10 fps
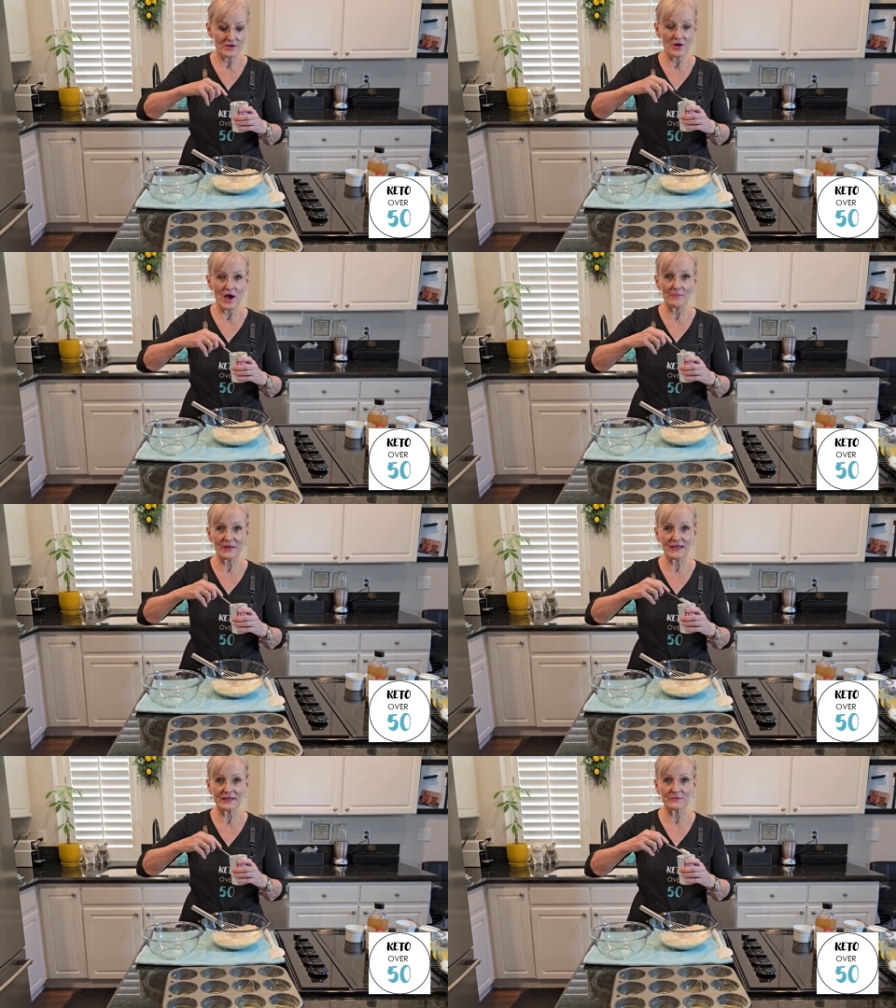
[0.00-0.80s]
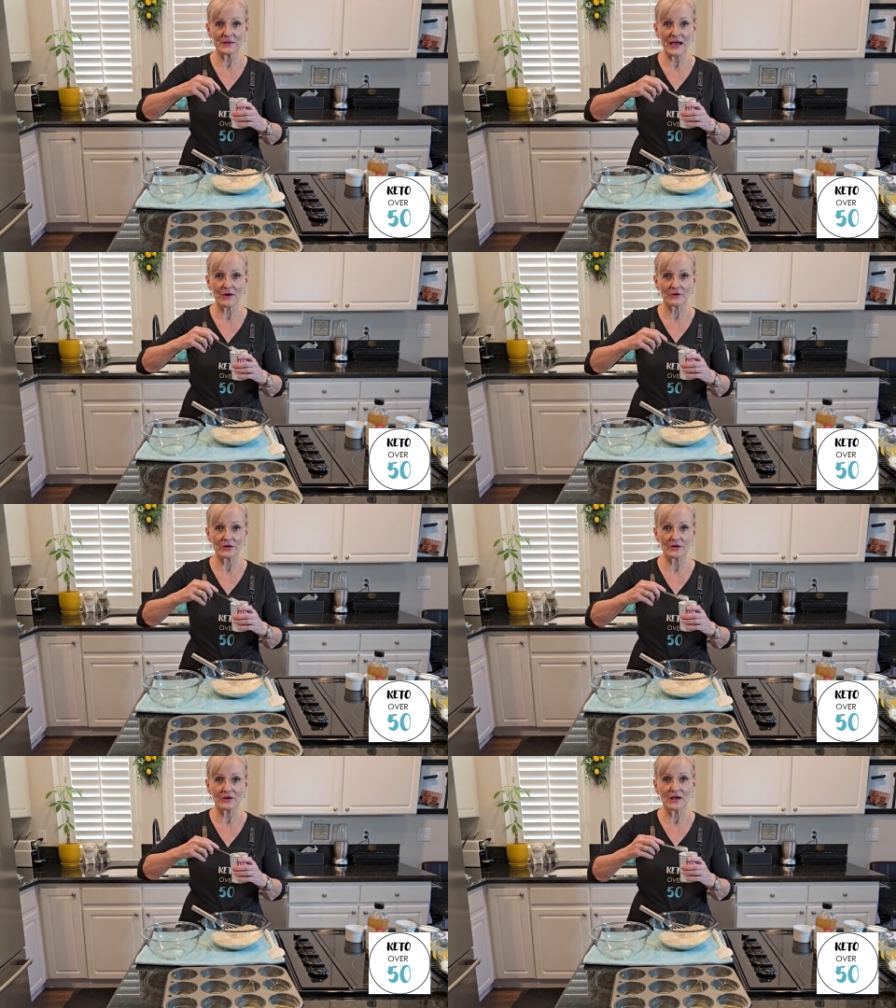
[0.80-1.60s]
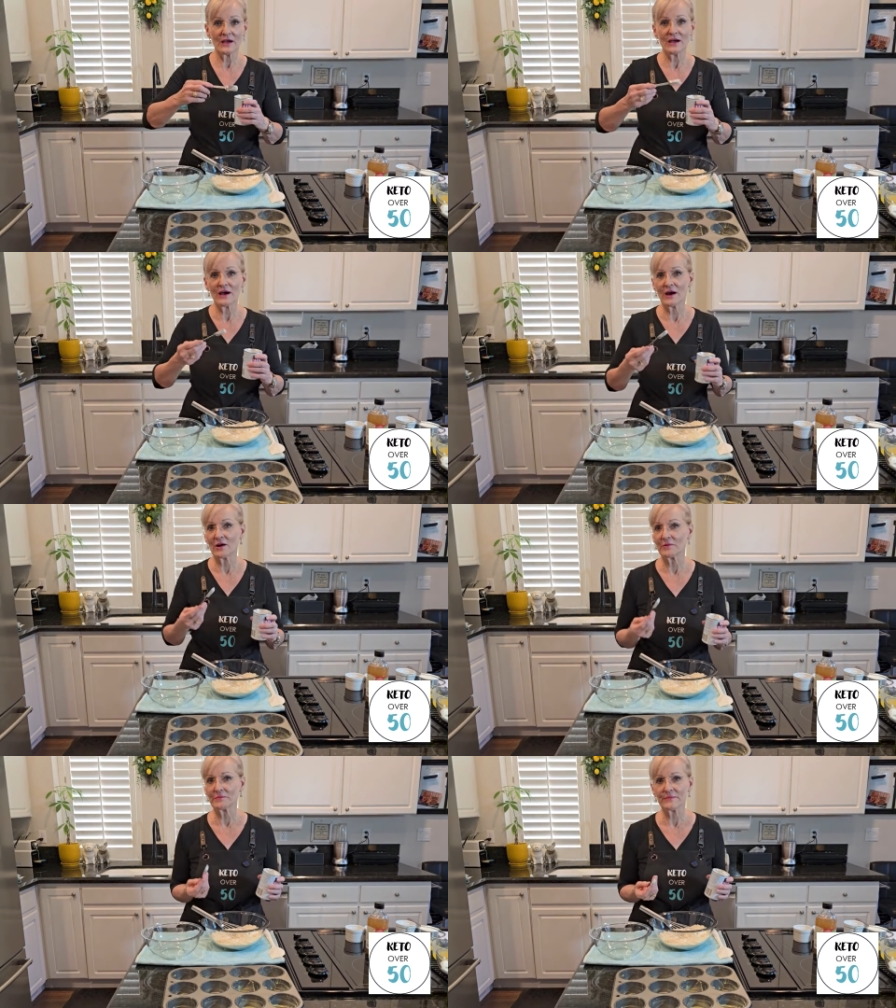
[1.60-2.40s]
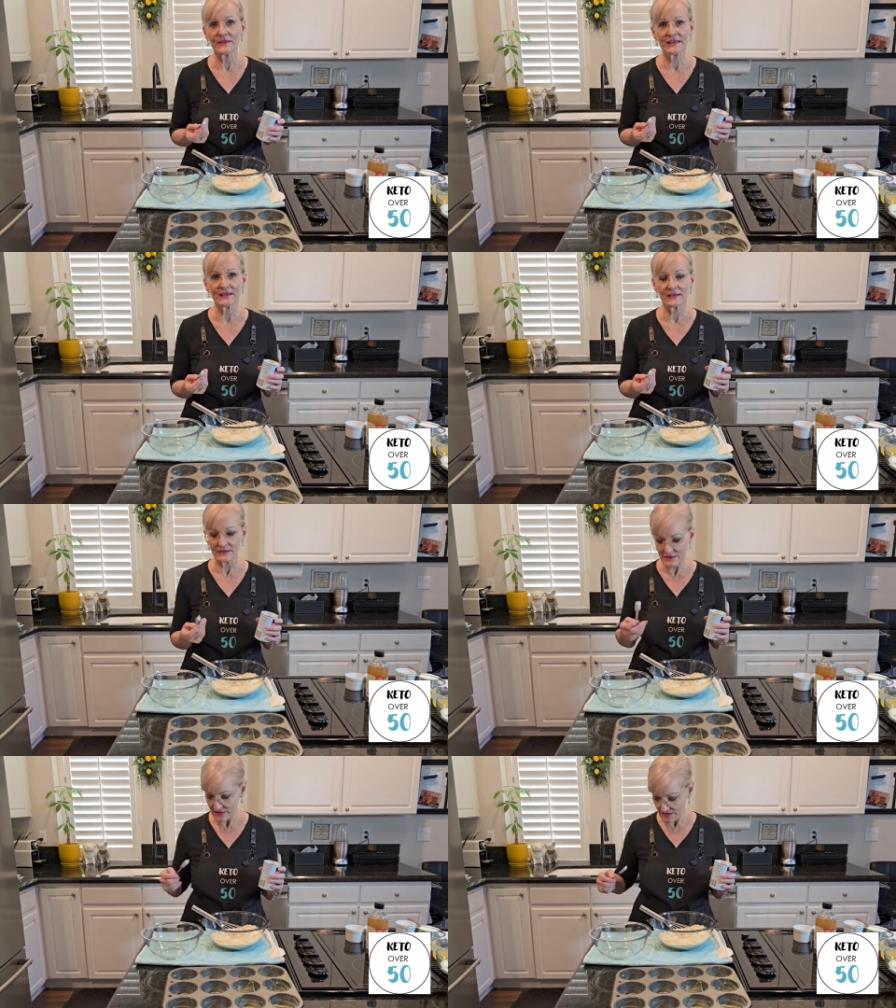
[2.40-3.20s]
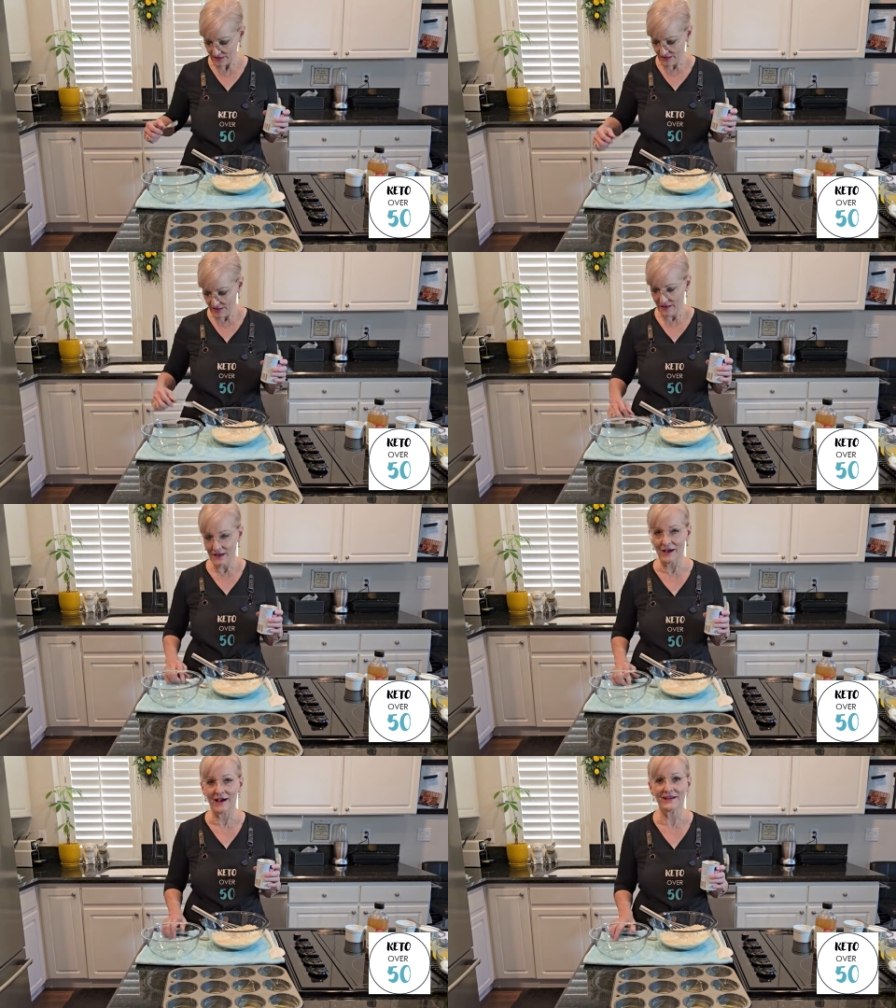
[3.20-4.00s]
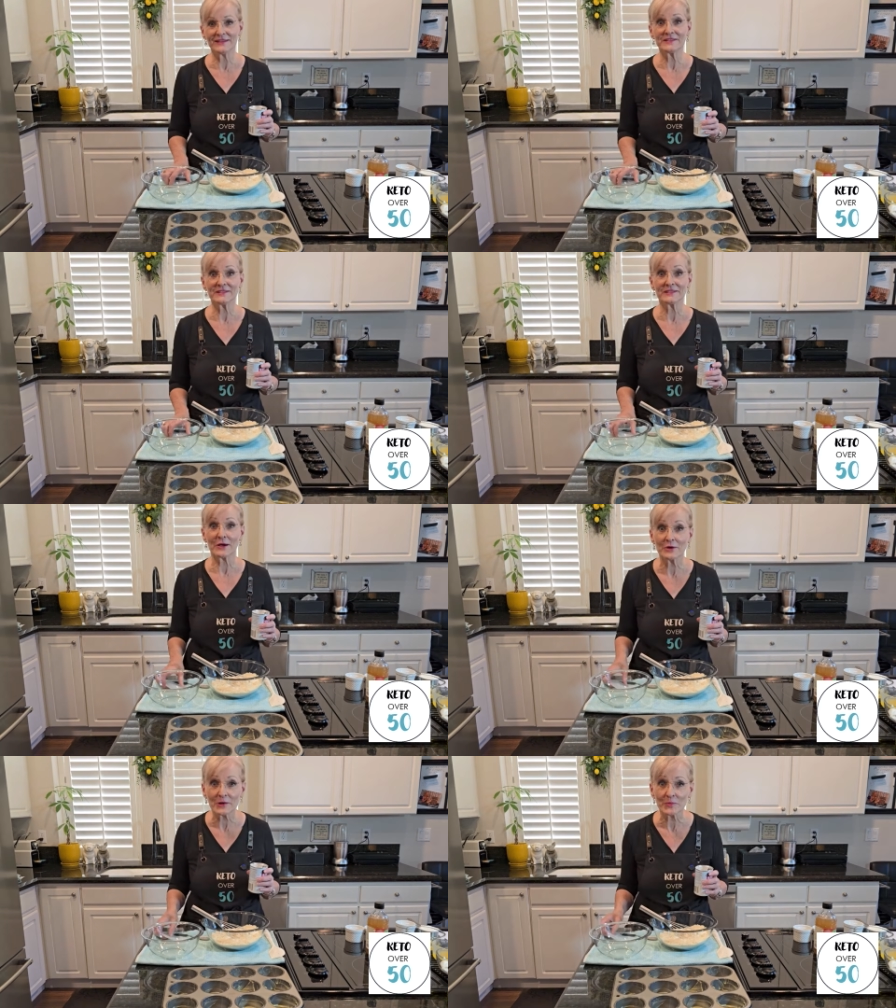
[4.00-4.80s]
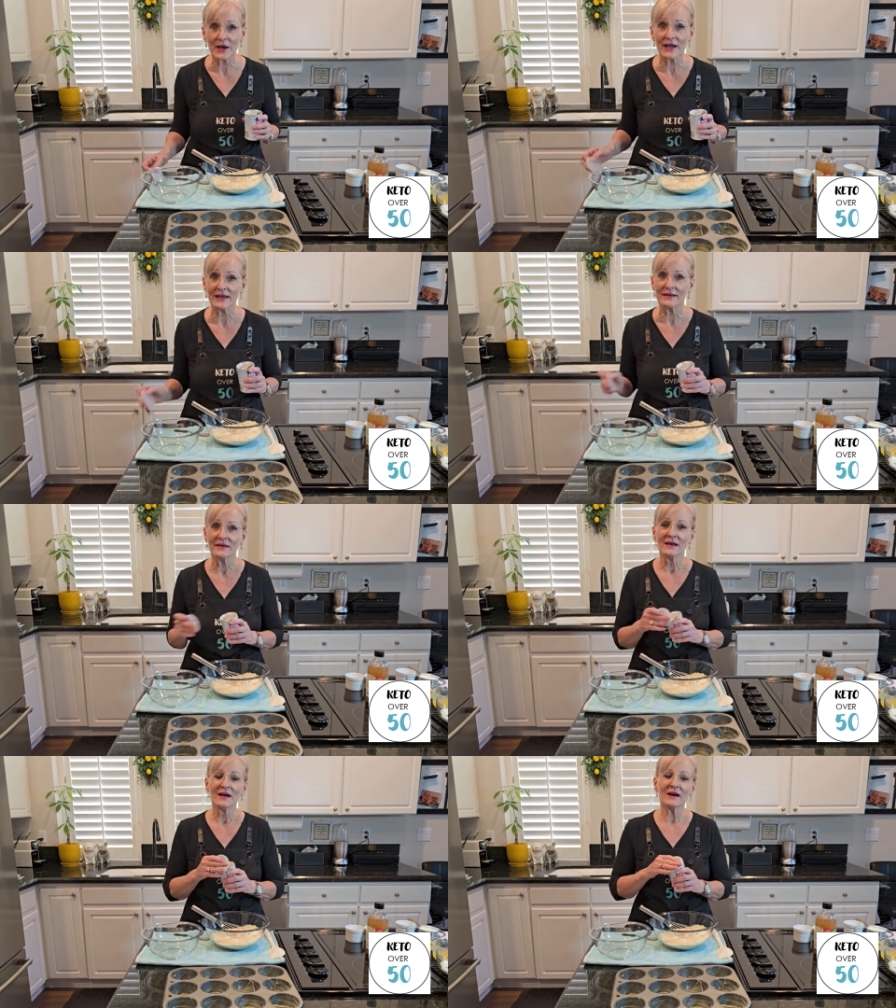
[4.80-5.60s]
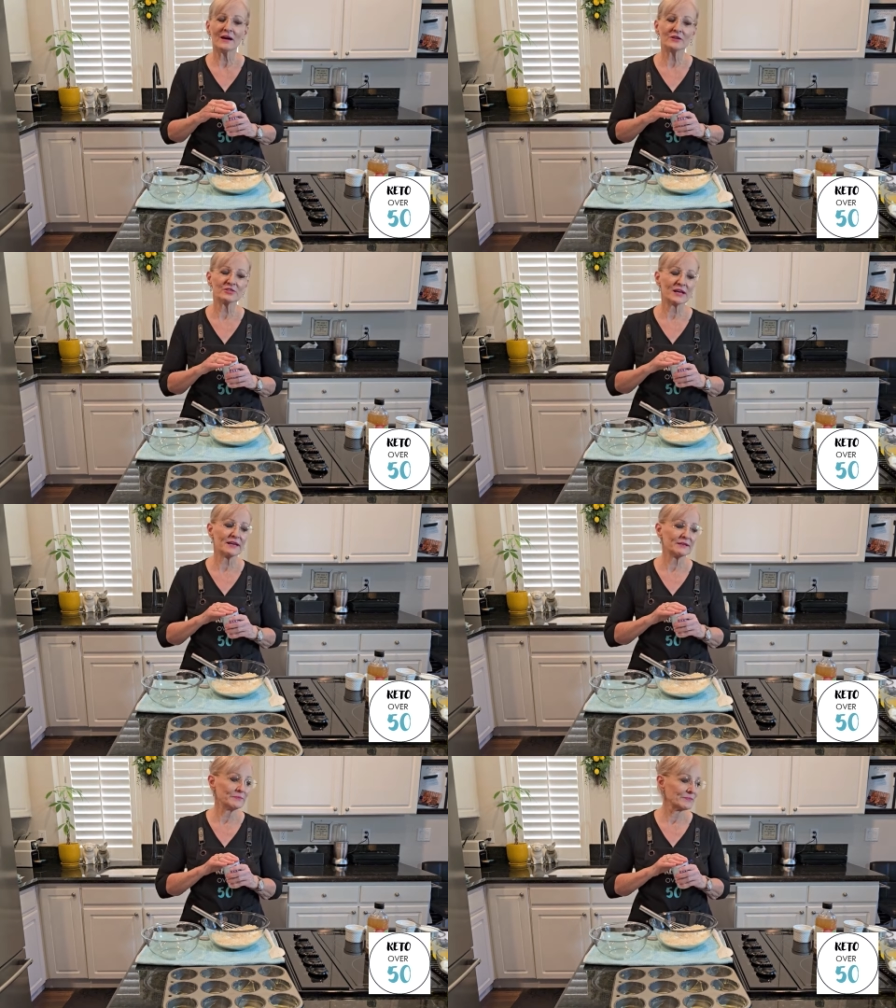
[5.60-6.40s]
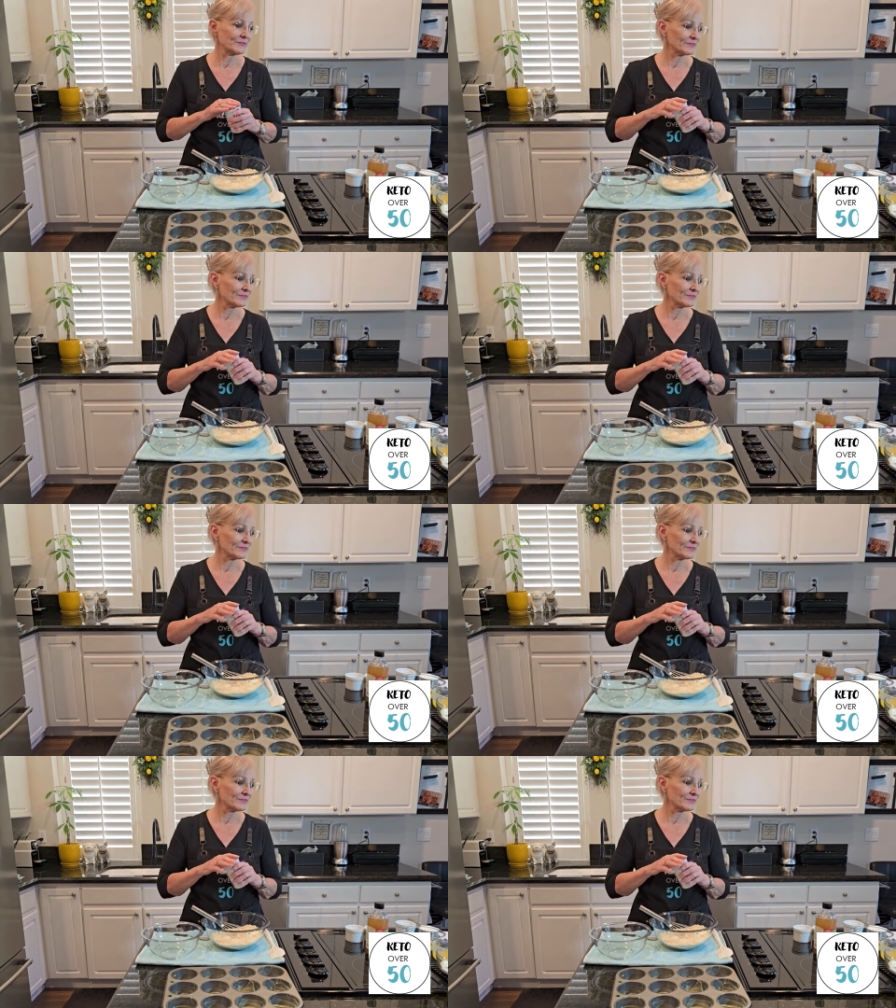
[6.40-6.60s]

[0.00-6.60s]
not baking powder. Oh man, it's soda bread. RJ,